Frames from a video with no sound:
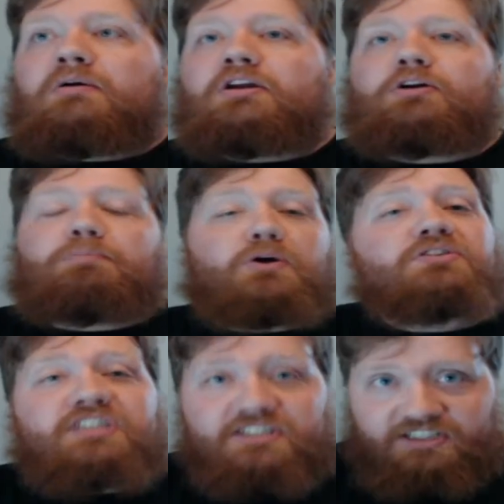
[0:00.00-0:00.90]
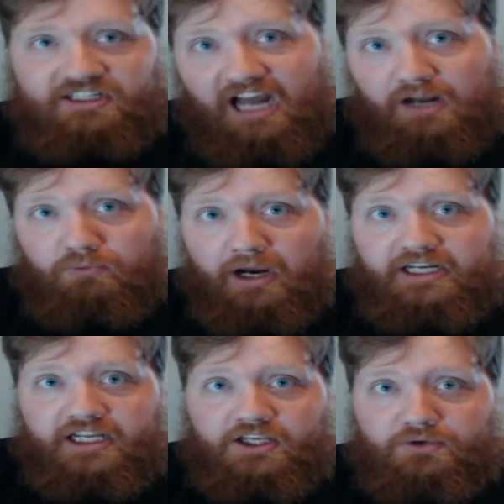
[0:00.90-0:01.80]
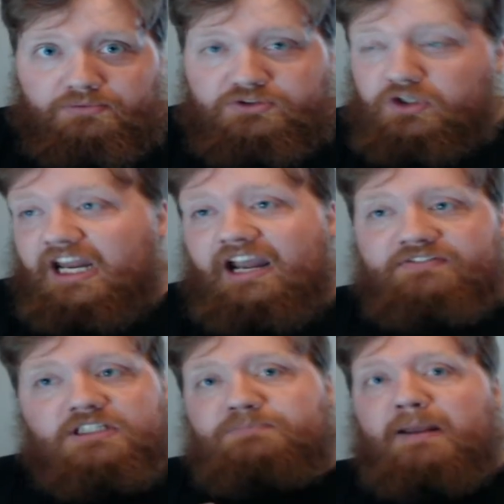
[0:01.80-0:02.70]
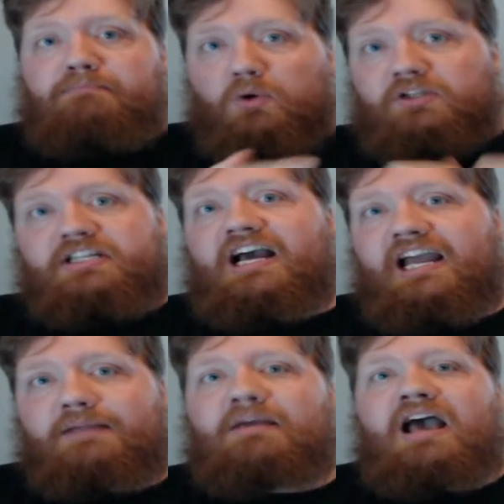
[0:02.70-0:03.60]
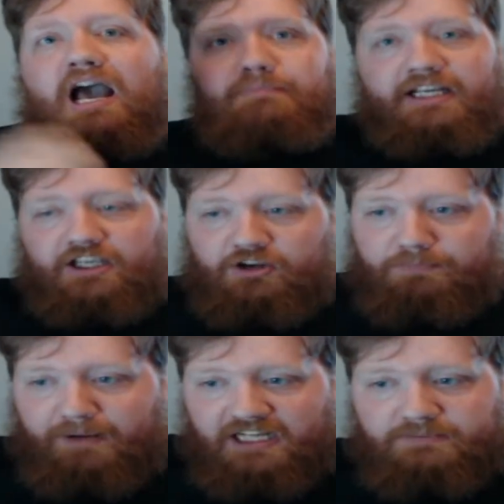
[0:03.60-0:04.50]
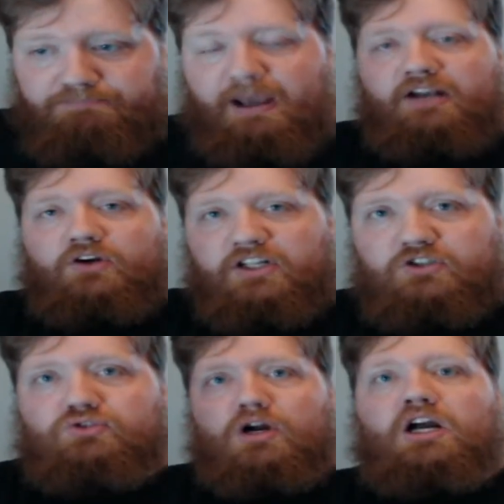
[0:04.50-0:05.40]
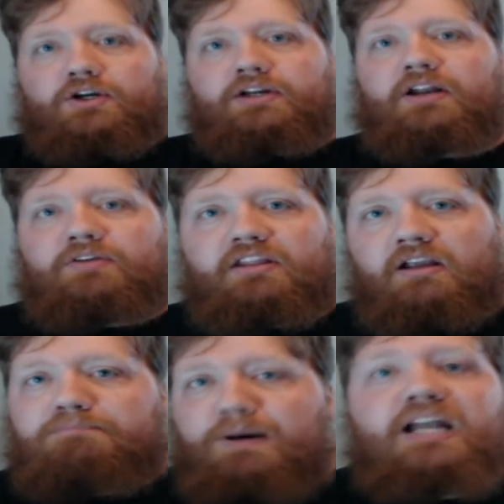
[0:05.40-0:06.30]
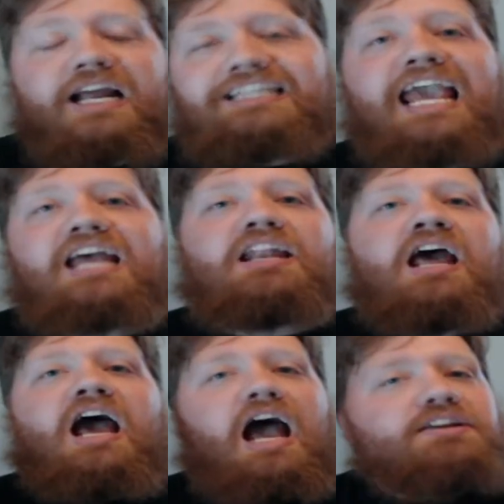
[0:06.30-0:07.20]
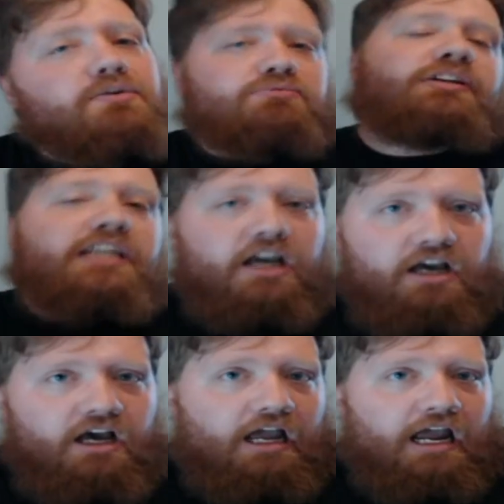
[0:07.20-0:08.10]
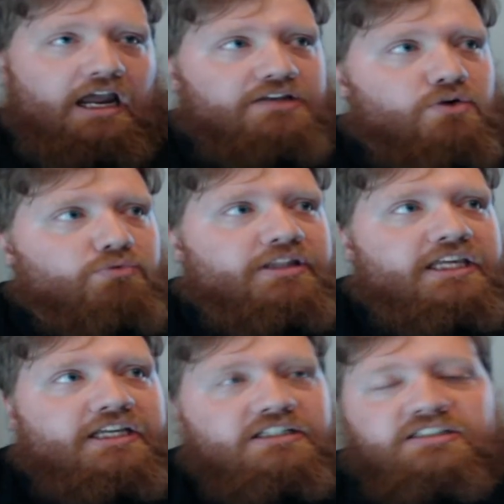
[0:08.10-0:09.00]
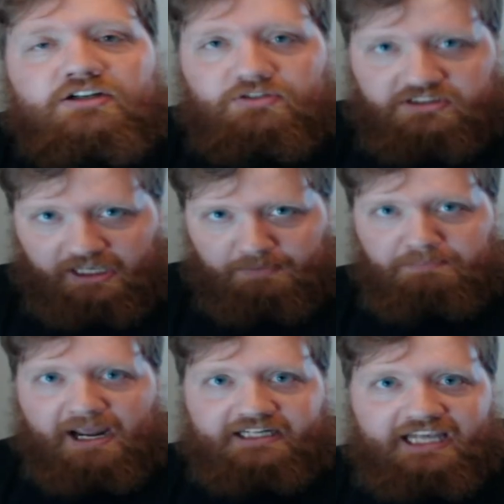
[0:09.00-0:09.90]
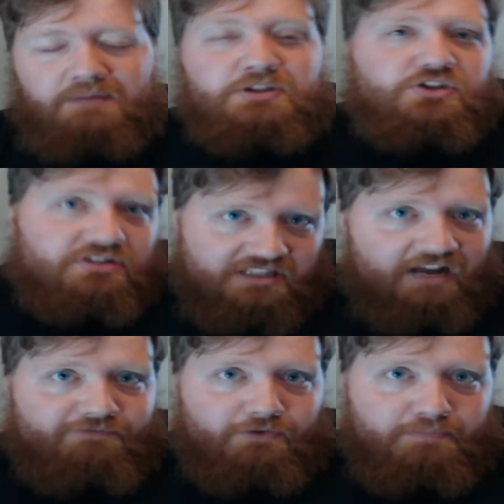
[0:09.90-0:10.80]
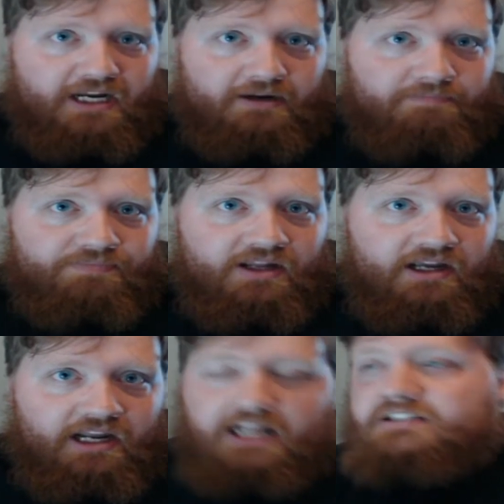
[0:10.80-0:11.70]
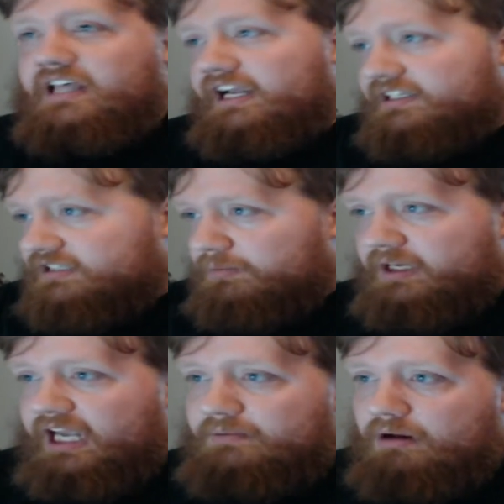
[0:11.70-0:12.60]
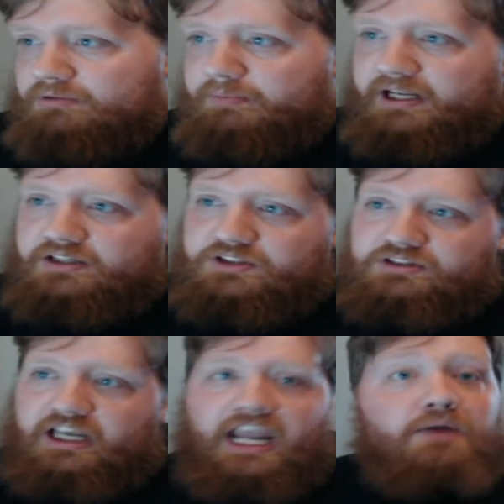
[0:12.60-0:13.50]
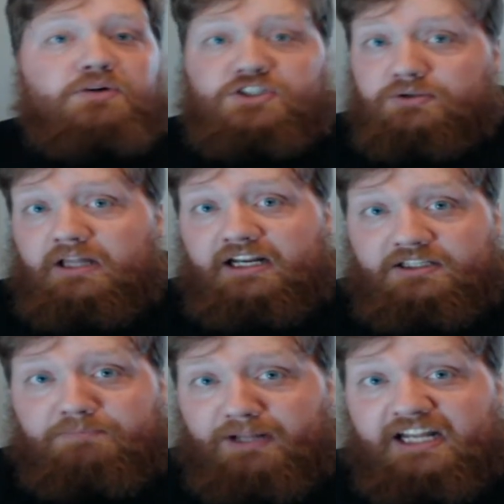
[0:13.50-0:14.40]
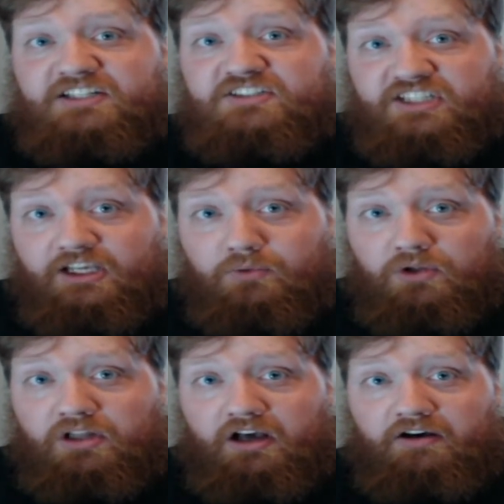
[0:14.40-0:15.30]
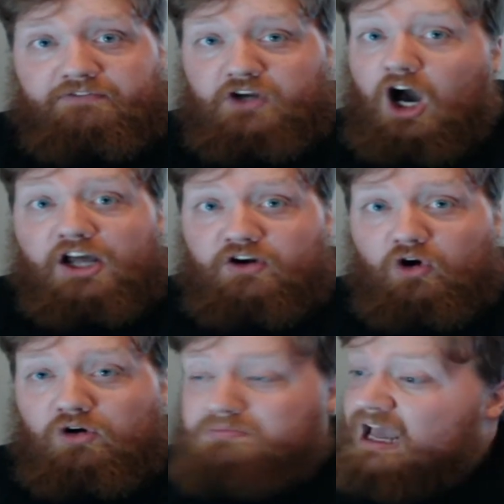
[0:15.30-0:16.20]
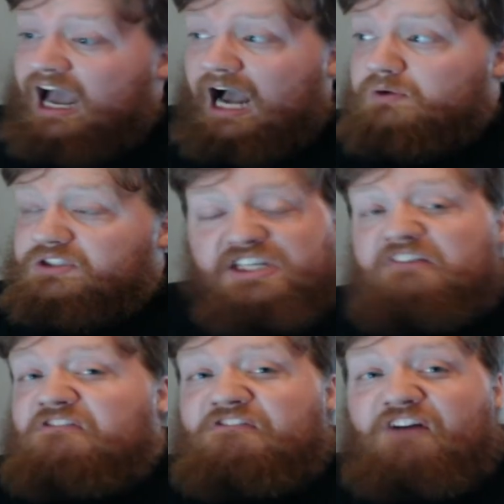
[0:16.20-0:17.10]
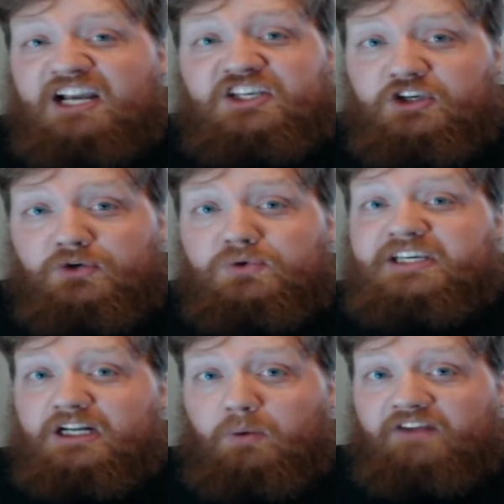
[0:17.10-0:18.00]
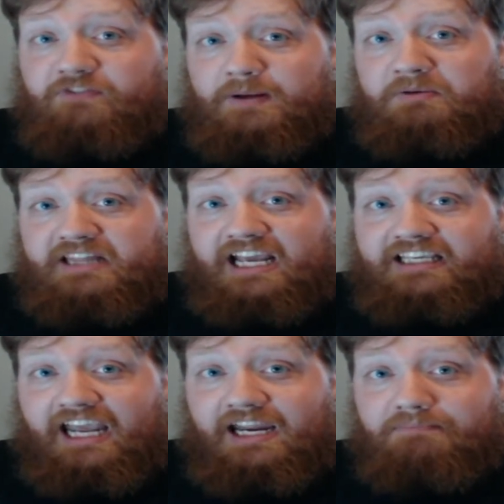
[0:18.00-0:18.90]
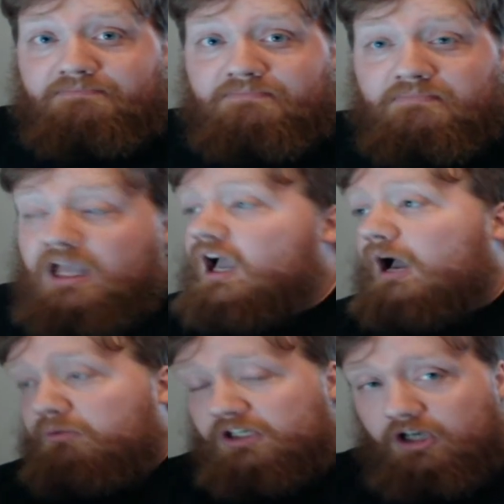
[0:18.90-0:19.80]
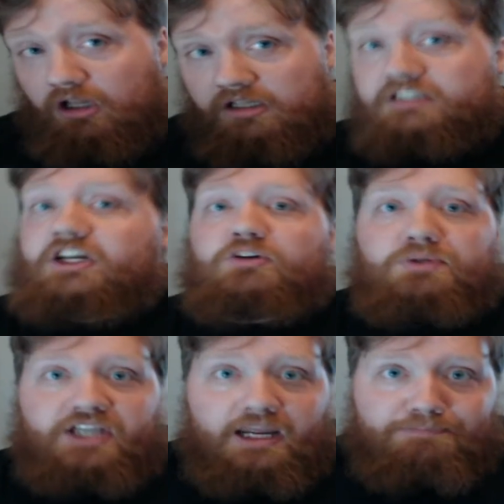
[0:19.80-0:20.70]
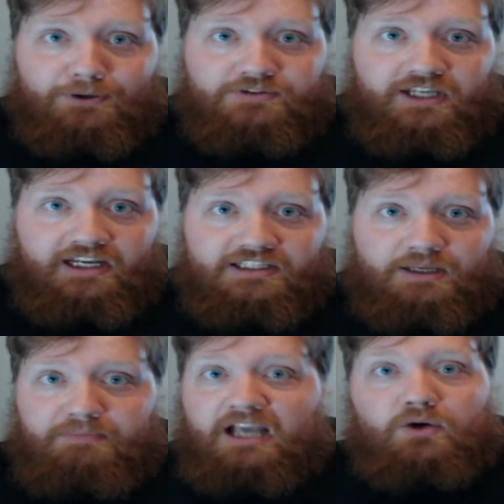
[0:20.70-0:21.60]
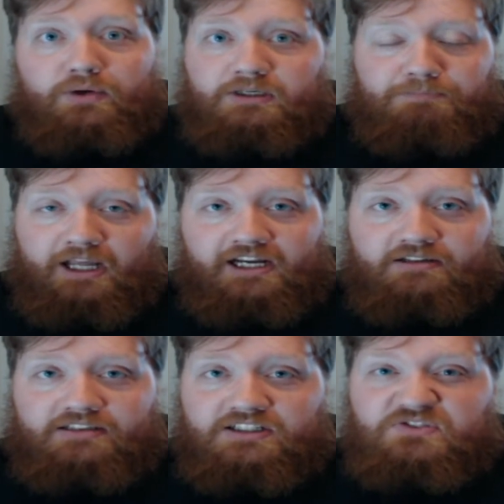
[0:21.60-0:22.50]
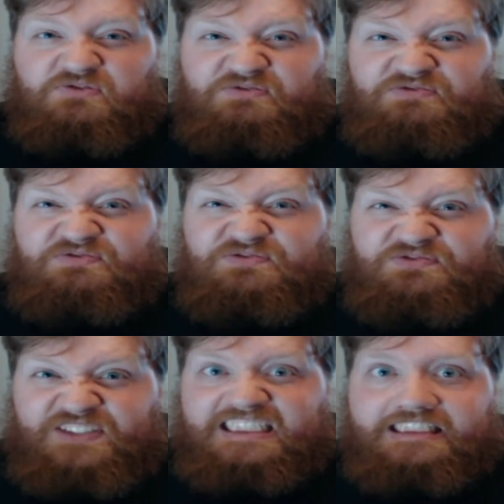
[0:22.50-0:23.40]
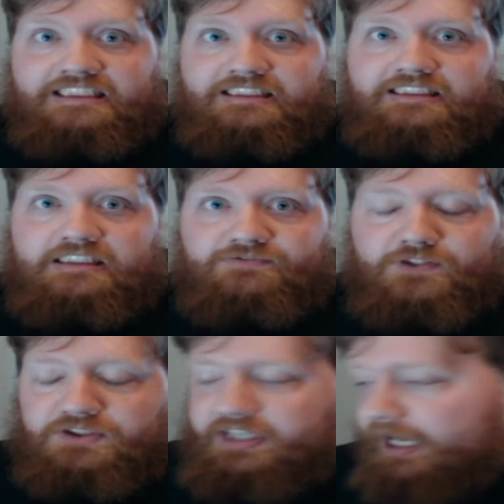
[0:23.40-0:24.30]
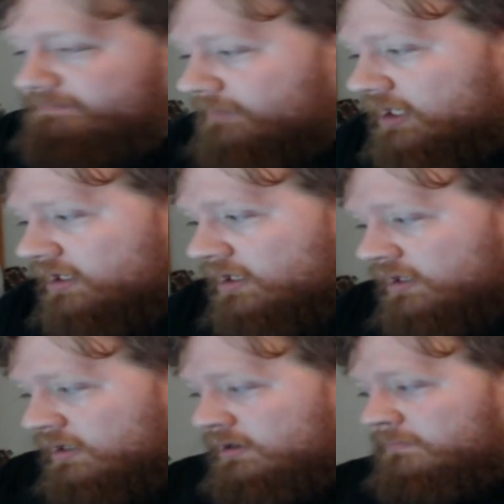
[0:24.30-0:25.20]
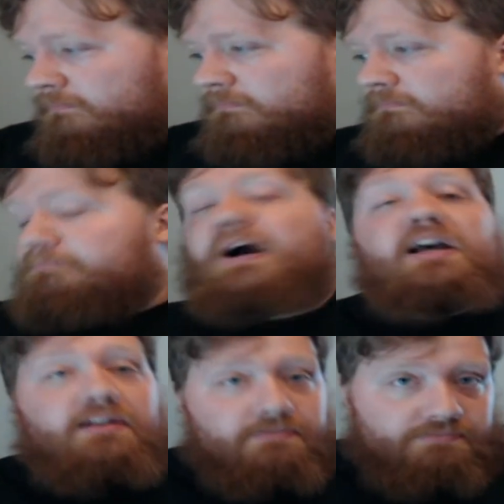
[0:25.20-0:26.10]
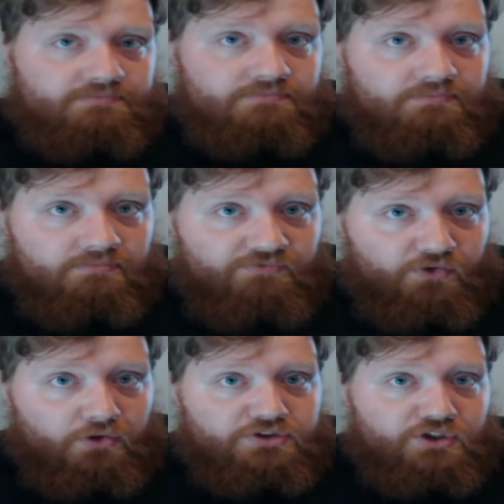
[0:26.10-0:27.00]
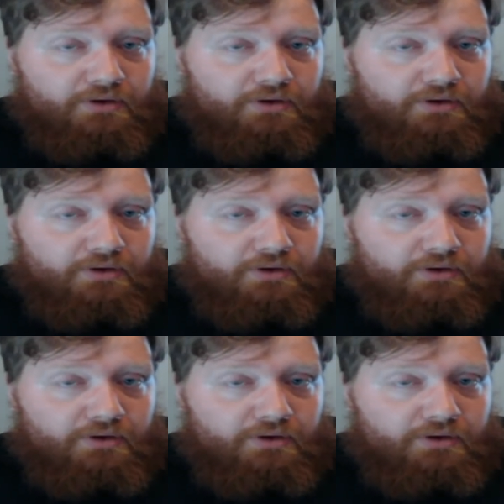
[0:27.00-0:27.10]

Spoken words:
you know, persistent on raiding you. So you have to spend more time on making your base better and stronger and everything. But again, I don't really consider this game a bad game. It's just not for me. It's like someone came up to me and it's just like, hey, would you like to play a sequel of Gone Home? I would say, fuck you, get away from me with that game. I wouldn't call it a terrible game per se, because I'm not going to play it, because fuck that first game. But for those of you